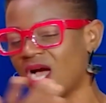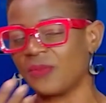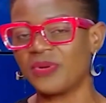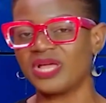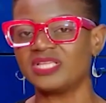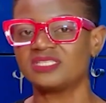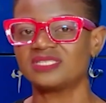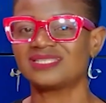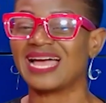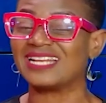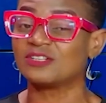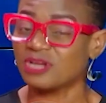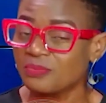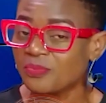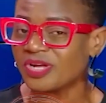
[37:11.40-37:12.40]
page is
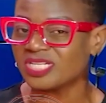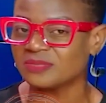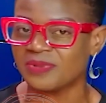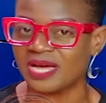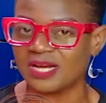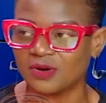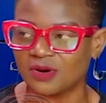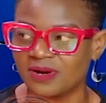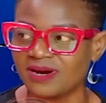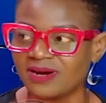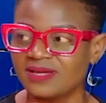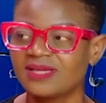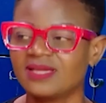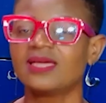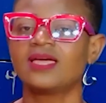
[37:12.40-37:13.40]
at Dream Body by
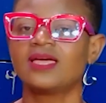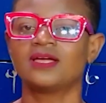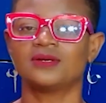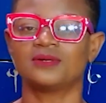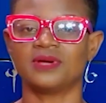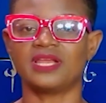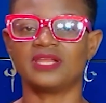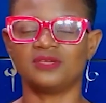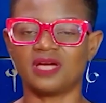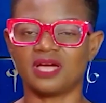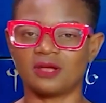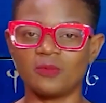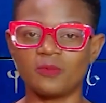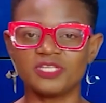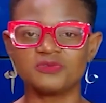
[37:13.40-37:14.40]
Laura. Right, you can
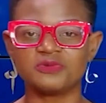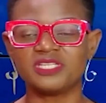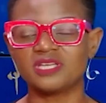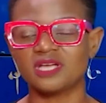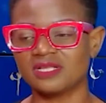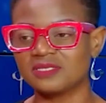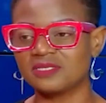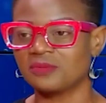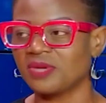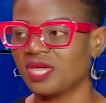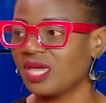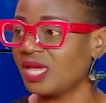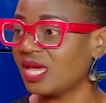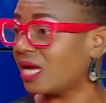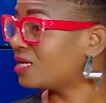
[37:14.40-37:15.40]
always reach out to
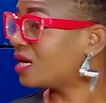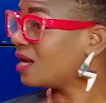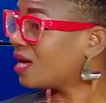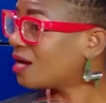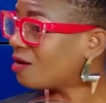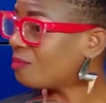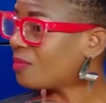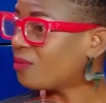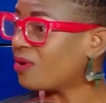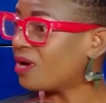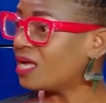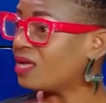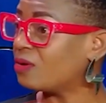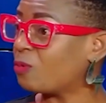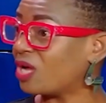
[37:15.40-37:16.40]
me. And can I call my
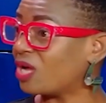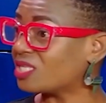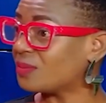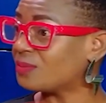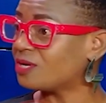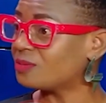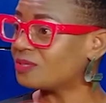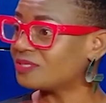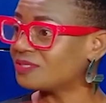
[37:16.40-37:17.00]
WhatsApp number?